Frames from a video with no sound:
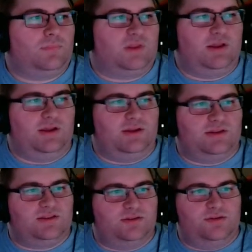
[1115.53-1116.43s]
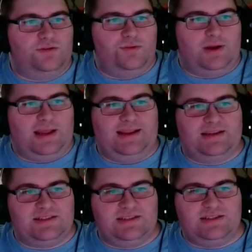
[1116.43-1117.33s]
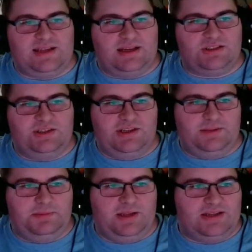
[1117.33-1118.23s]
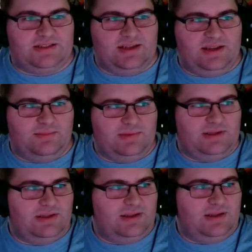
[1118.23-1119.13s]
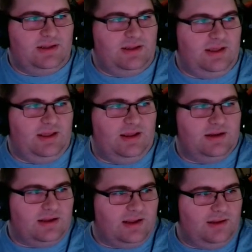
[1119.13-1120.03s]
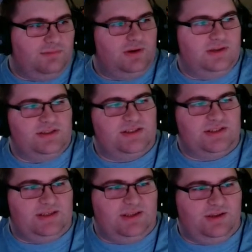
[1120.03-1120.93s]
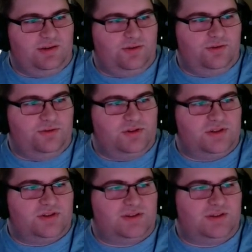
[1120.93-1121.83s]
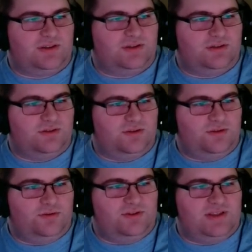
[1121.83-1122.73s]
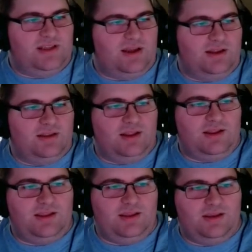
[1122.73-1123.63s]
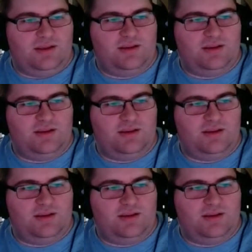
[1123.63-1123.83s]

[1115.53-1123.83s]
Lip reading: Okay, so ISE is actually DPSM, and I want to see who's the unlucky